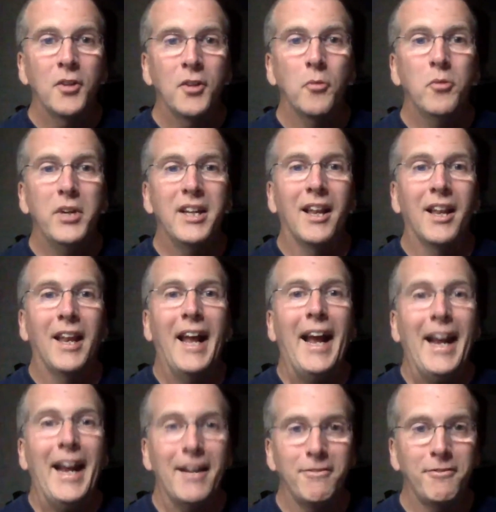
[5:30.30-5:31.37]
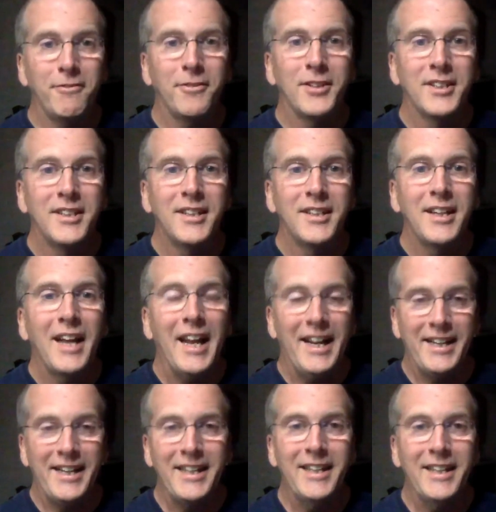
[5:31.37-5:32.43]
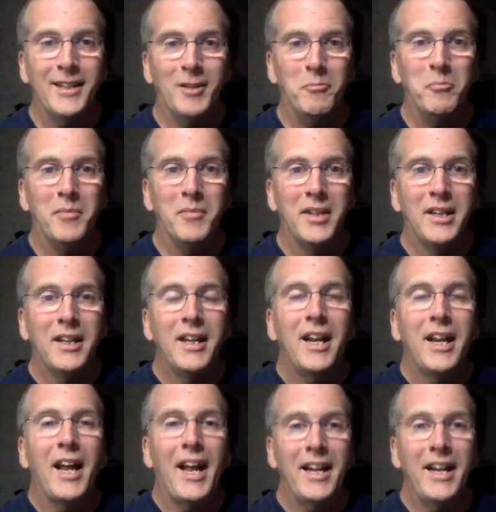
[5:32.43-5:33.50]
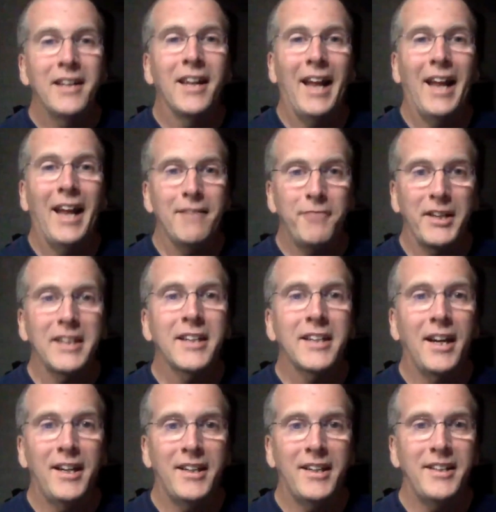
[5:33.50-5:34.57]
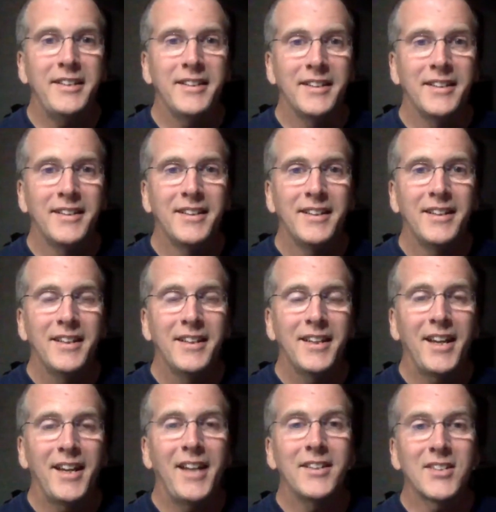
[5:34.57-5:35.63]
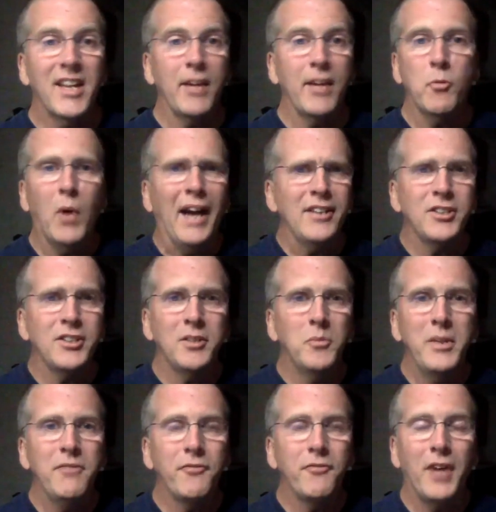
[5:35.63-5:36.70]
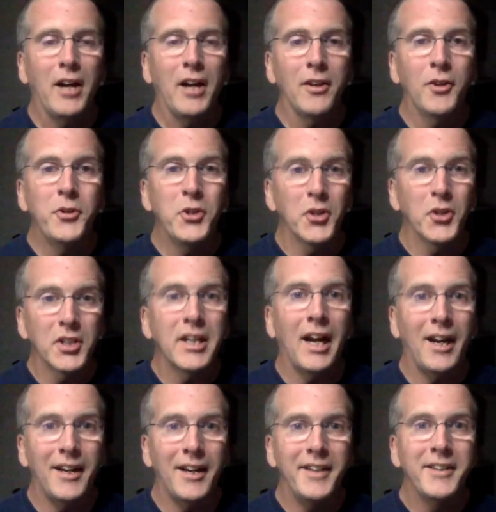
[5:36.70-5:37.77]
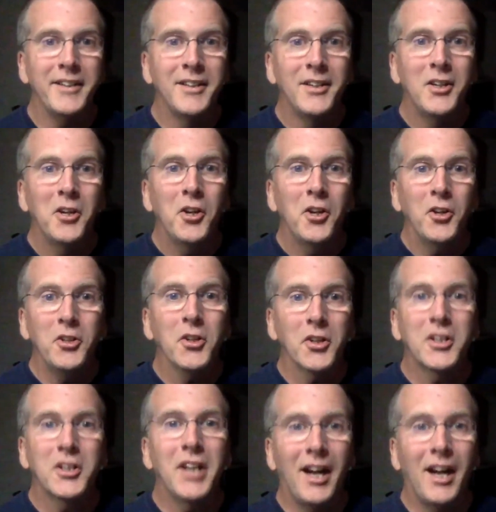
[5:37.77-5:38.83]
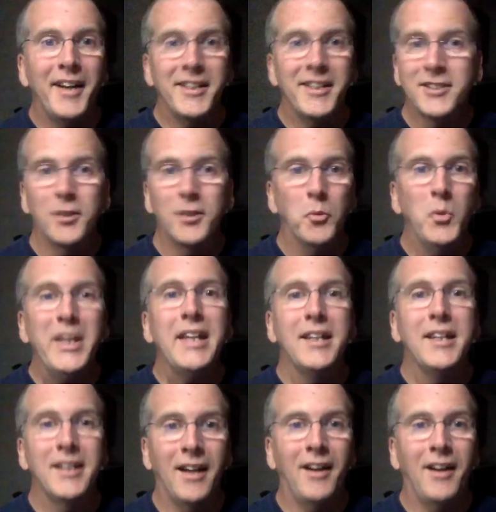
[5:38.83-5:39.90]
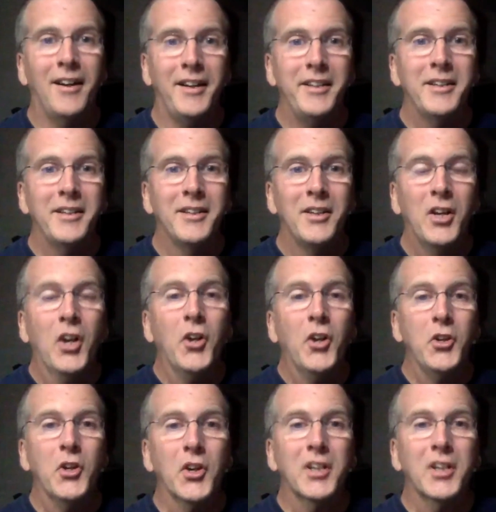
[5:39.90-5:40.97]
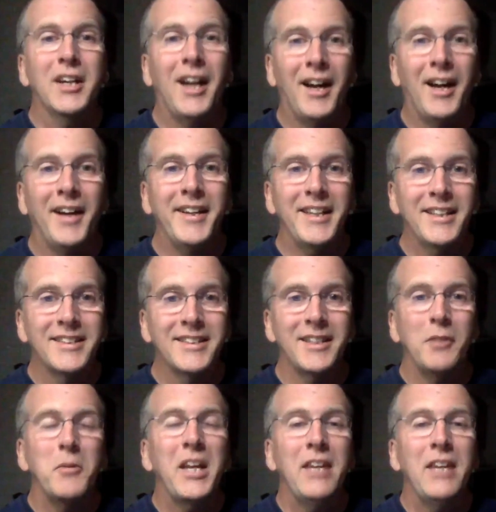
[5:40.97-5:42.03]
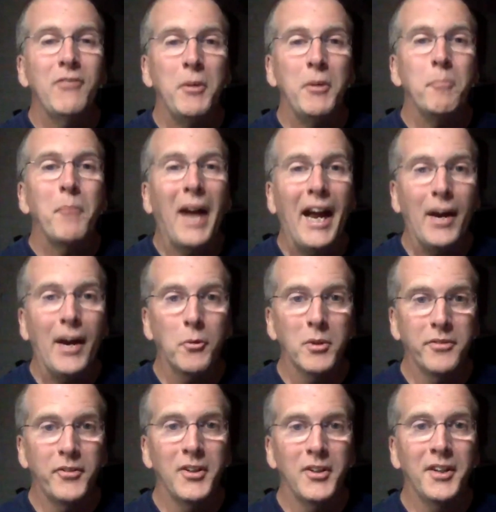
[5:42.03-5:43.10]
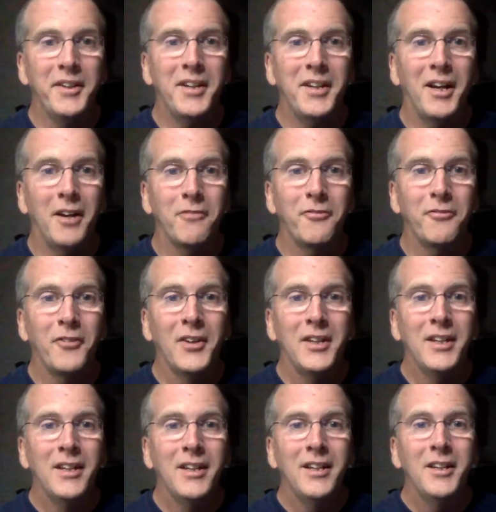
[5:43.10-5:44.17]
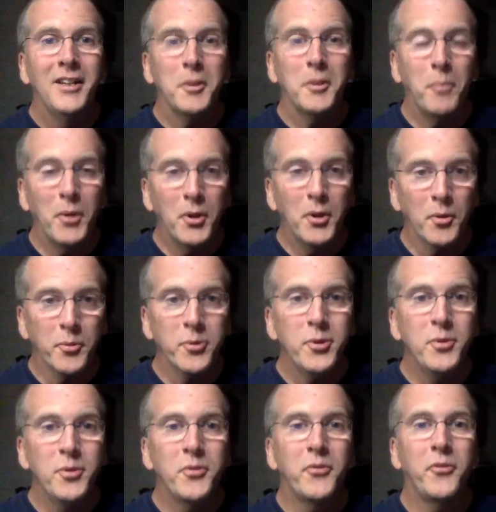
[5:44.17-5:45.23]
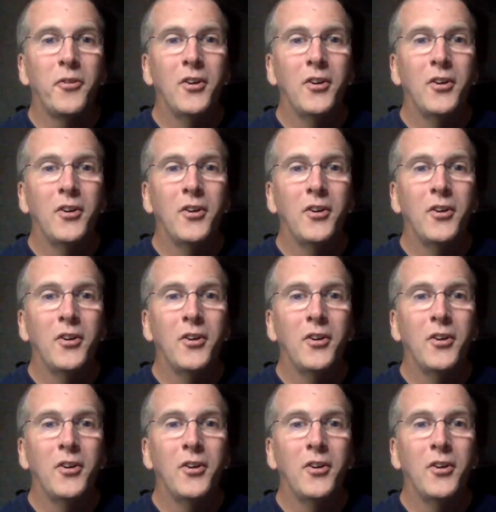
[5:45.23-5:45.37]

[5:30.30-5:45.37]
would laugh at him and laugh at God and say, Why should we follow your God? Your God is a weak God. Your God isn't even powerful enough to put a roof